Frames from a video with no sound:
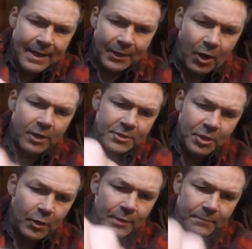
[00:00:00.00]
And all it's
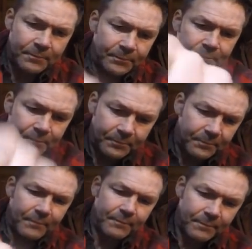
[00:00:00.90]
doing
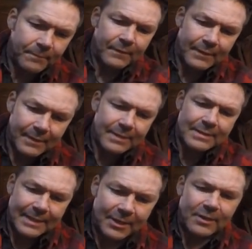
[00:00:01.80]
is
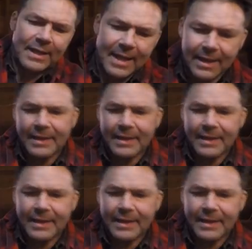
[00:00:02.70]
literally